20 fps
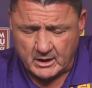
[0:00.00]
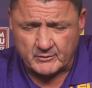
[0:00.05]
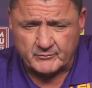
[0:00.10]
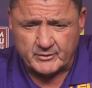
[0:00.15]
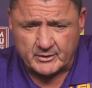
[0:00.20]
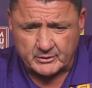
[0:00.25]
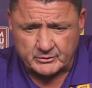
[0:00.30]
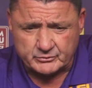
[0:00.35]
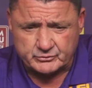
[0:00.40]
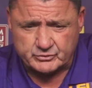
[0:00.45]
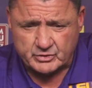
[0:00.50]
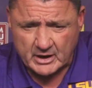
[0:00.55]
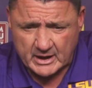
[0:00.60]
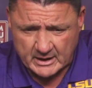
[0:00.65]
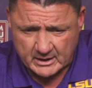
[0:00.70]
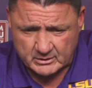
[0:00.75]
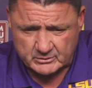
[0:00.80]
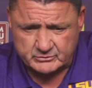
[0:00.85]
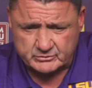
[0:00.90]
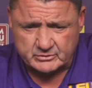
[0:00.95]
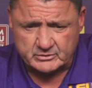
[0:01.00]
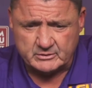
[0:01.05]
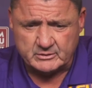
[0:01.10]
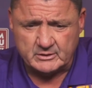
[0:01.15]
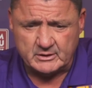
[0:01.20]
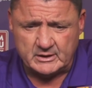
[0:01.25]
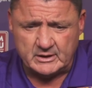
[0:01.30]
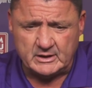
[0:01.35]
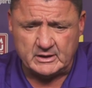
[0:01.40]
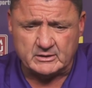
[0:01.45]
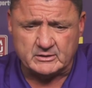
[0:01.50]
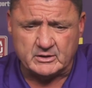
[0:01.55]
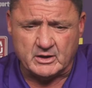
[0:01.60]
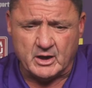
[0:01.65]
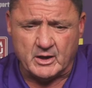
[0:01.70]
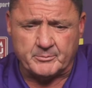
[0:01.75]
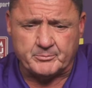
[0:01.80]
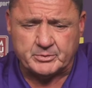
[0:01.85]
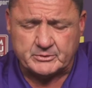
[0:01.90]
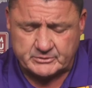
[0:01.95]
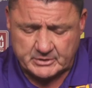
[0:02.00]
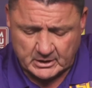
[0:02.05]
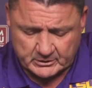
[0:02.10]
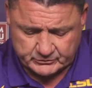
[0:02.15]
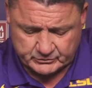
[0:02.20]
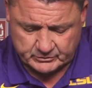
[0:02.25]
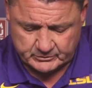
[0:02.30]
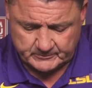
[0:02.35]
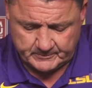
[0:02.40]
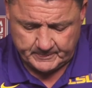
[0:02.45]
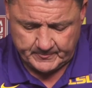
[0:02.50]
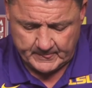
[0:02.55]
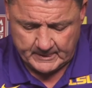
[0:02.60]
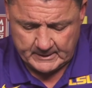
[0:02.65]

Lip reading: very challenging in protection.